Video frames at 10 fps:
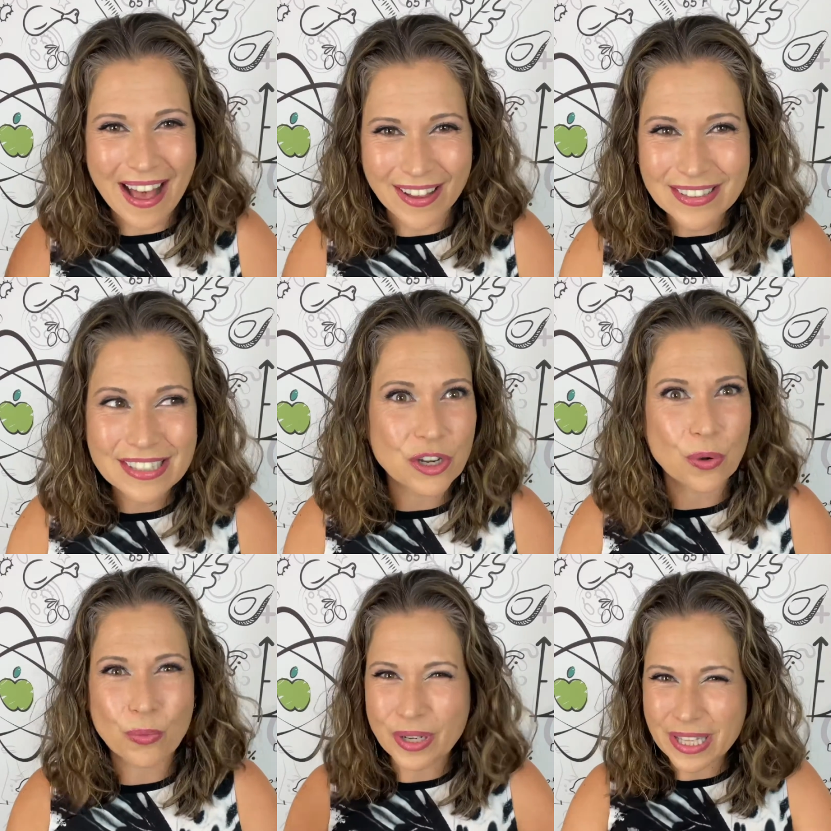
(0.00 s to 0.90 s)
else that are
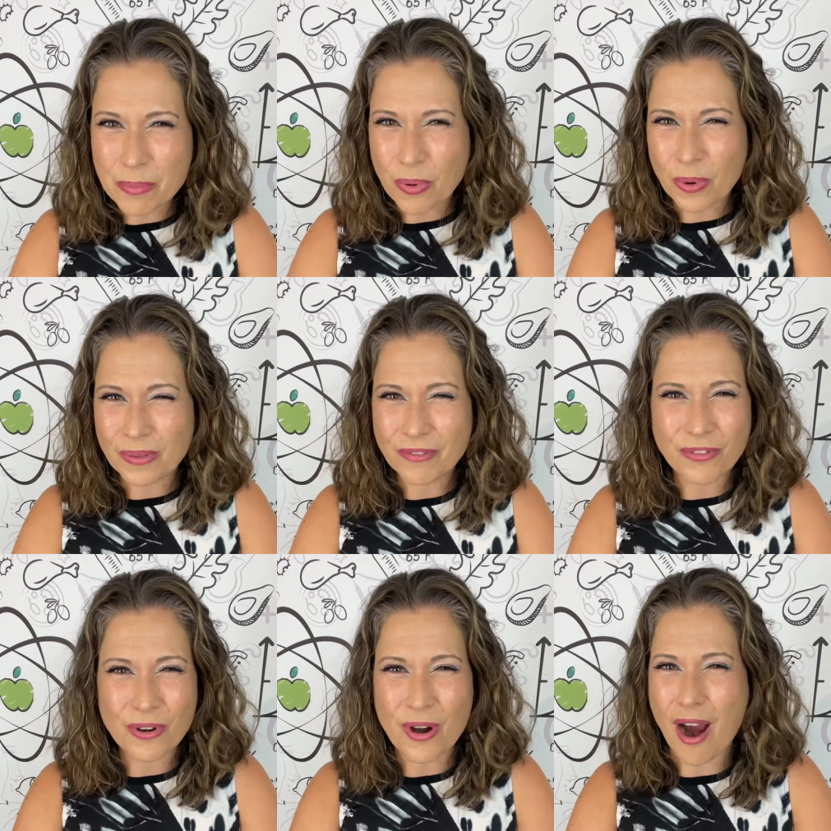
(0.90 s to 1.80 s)
really important
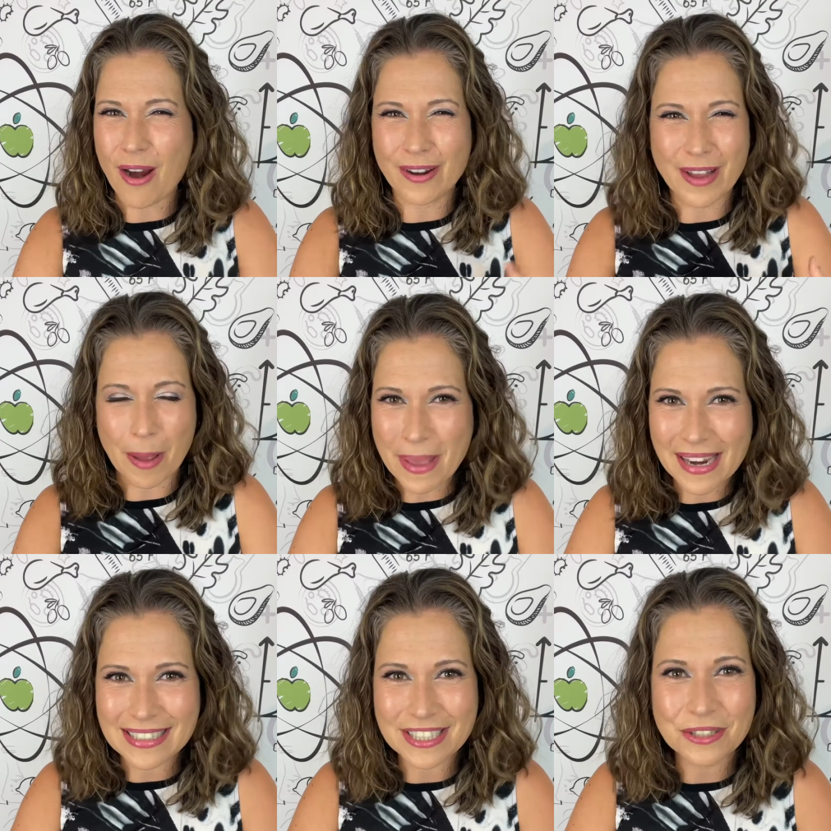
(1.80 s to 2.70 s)
for our gut
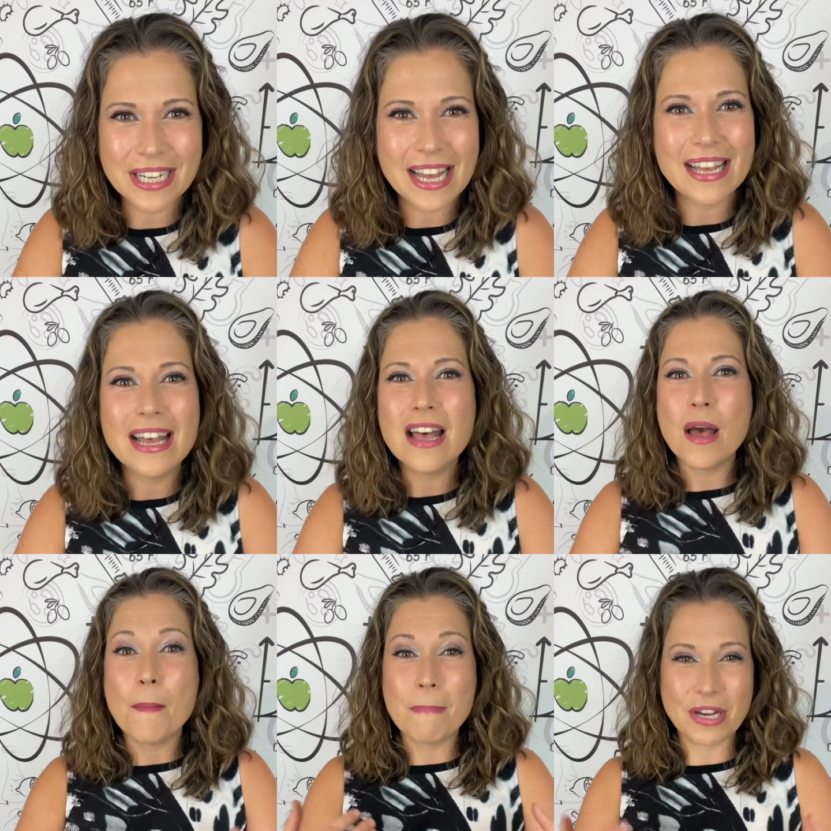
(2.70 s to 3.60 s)
bacteria.
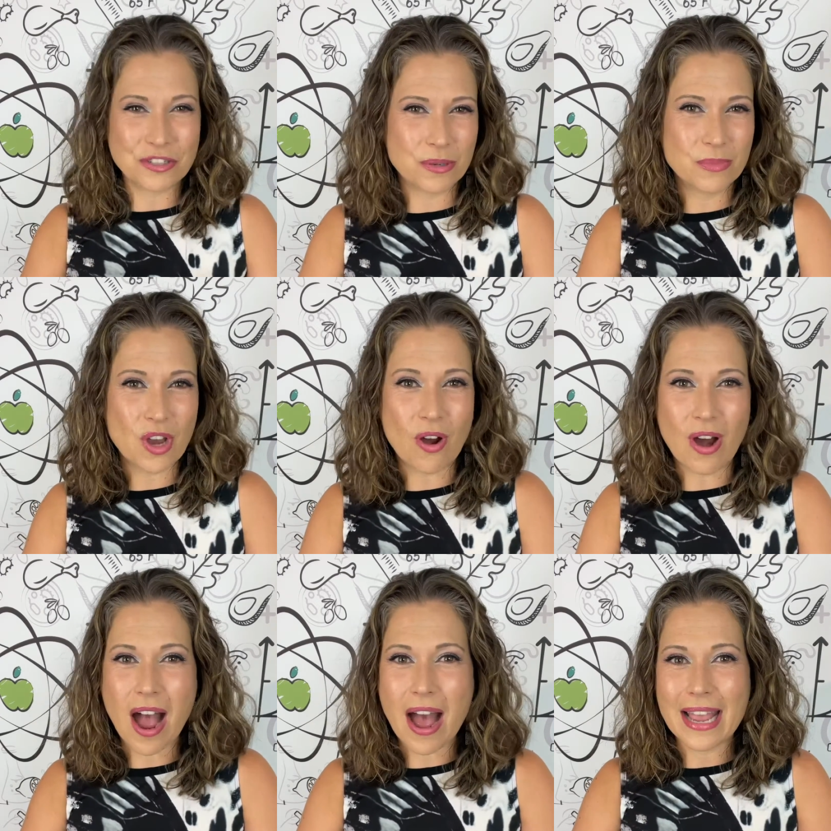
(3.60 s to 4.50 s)
Mushrooms are
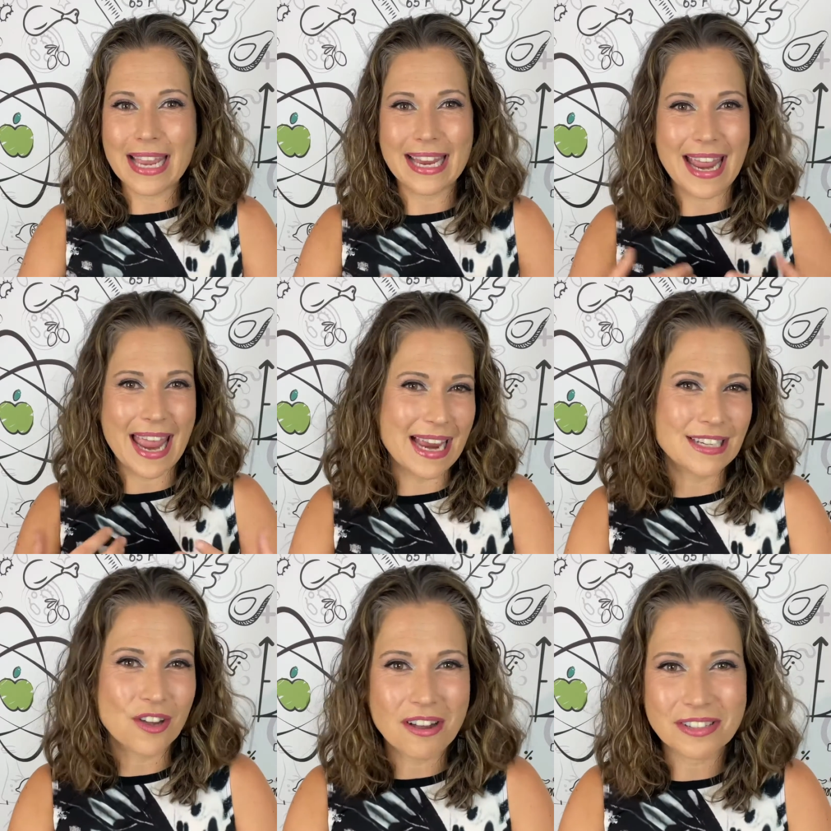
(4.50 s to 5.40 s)
high in
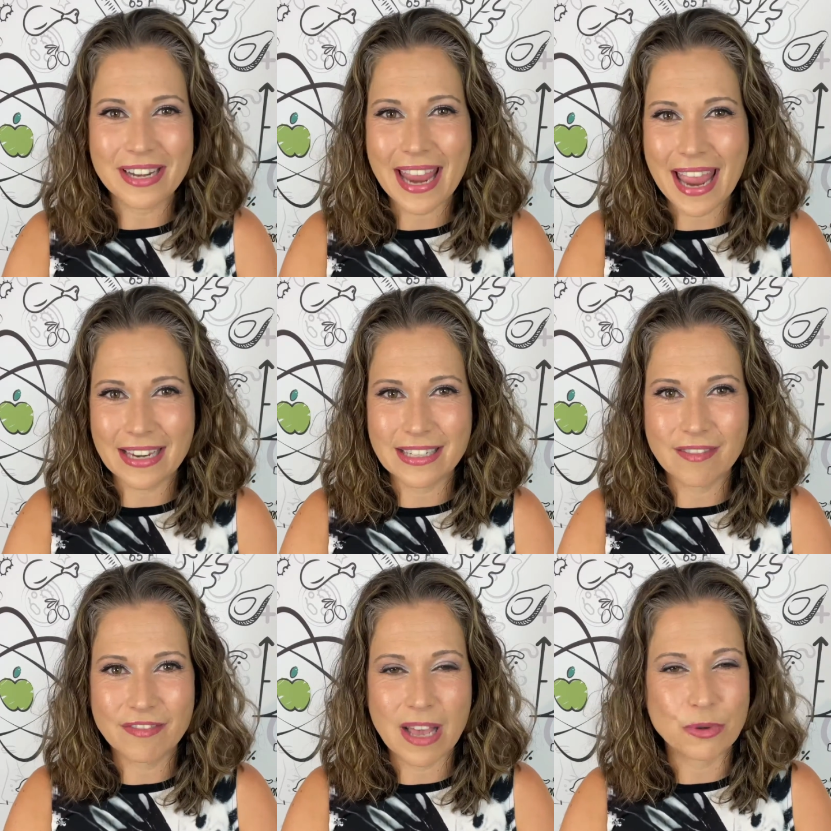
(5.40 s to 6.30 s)
antioxidant,
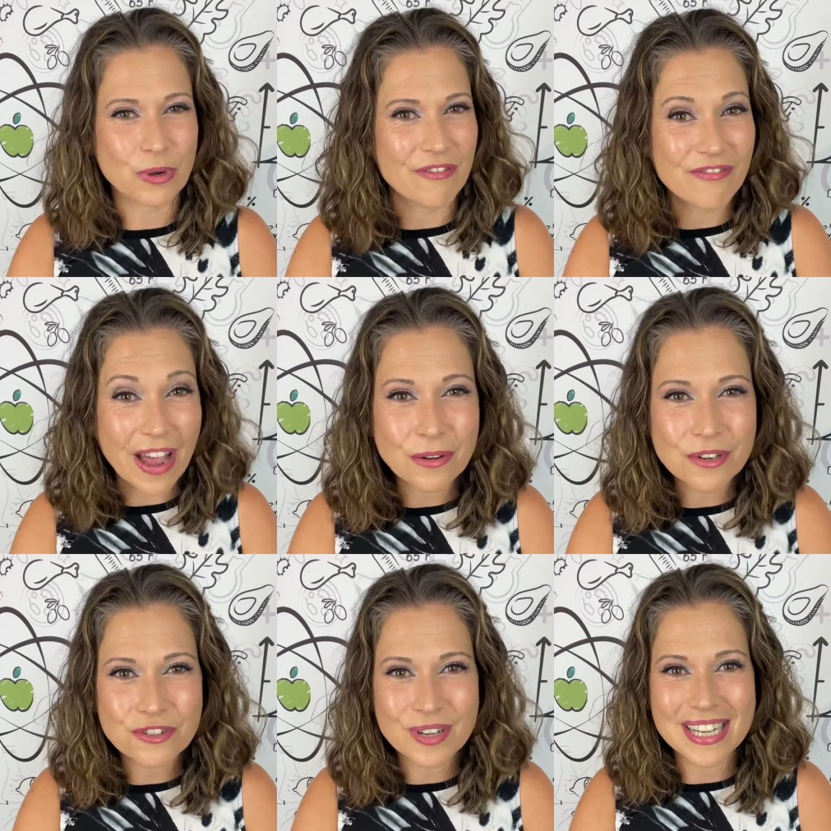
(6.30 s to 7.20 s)
anti-inflammatory
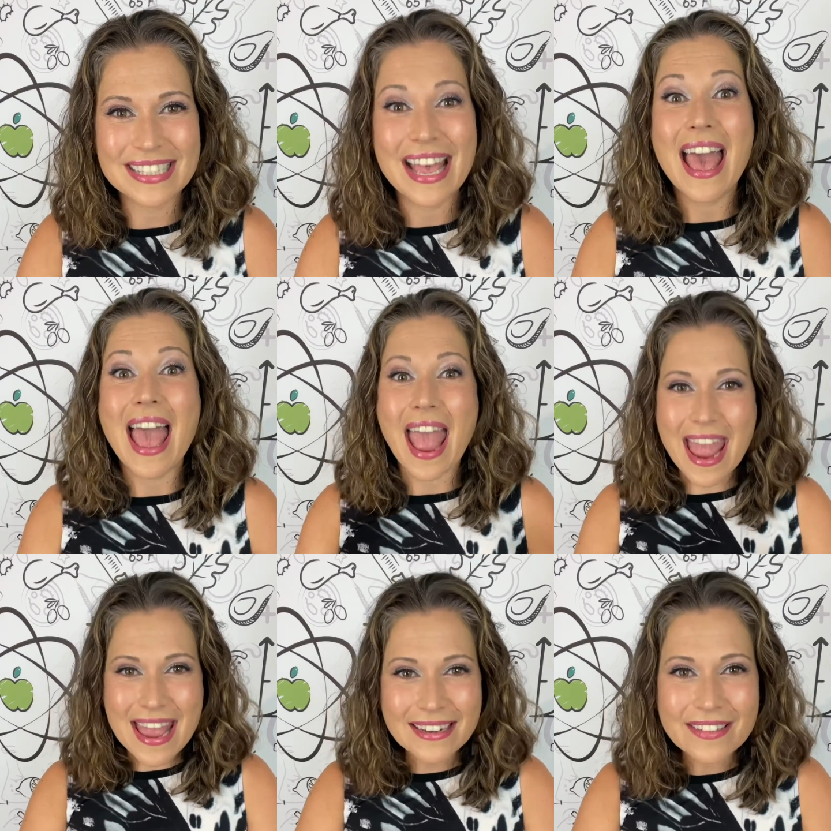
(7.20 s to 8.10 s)
phytonutrients,
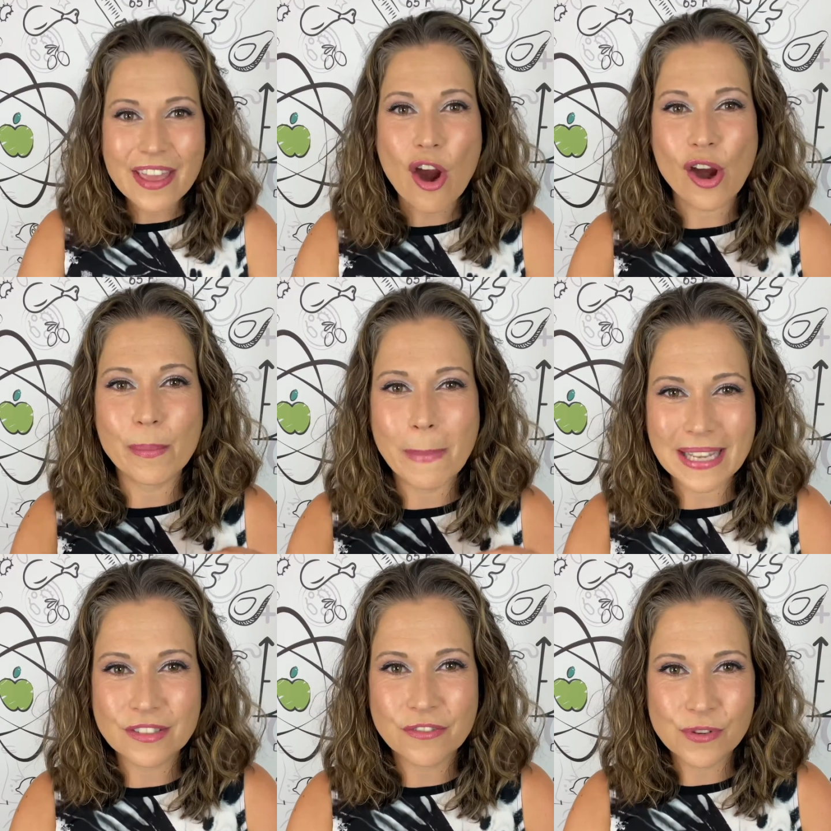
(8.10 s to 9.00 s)
and they are our
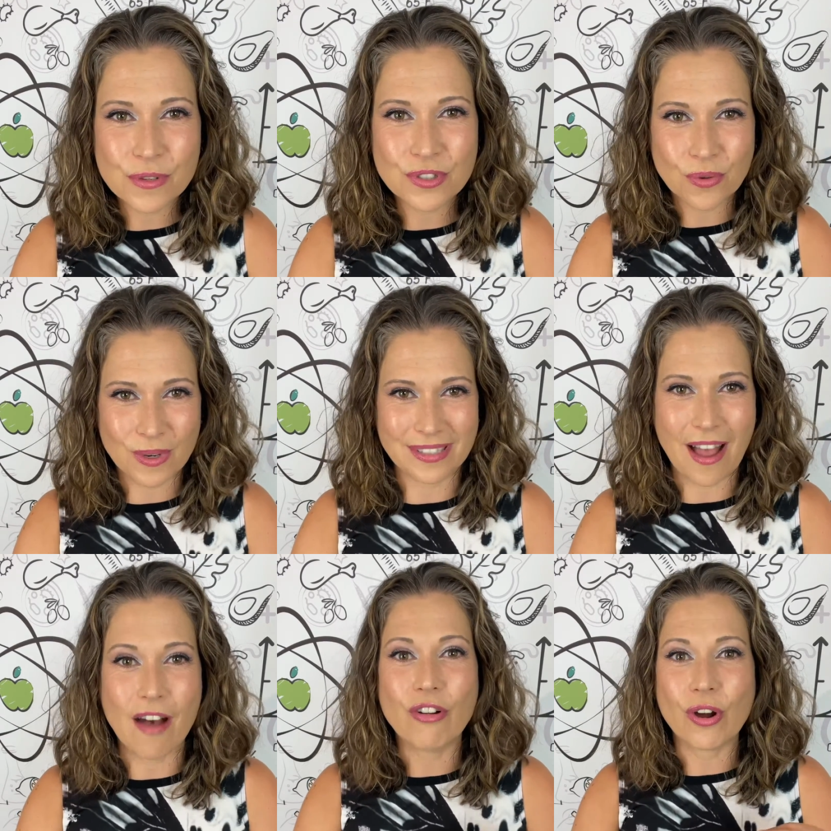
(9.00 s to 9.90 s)
best food source
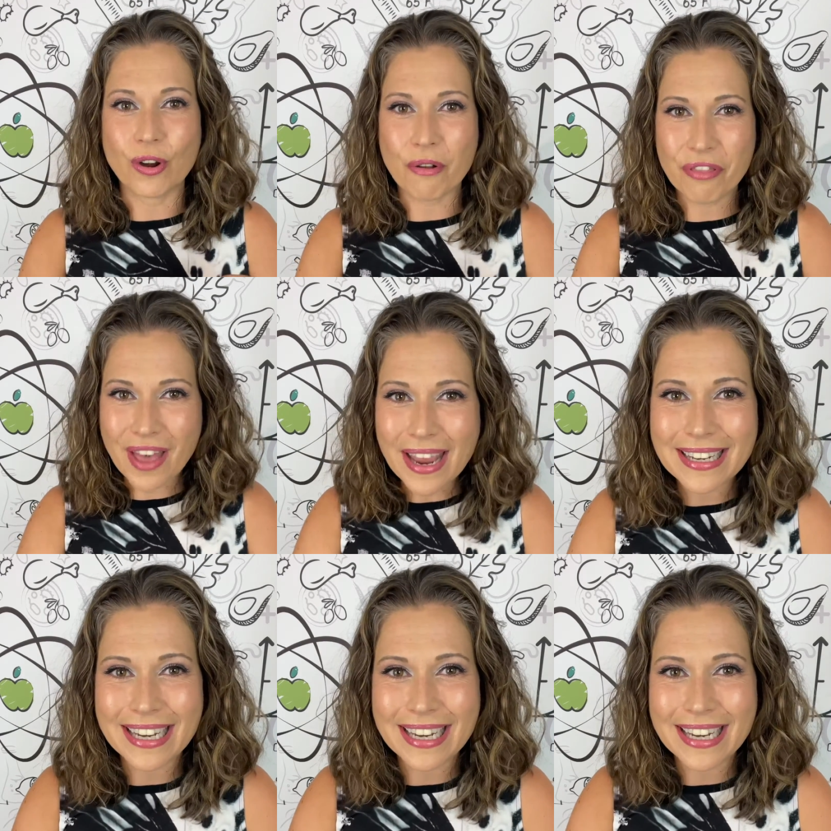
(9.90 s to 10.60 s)
of ergothioneine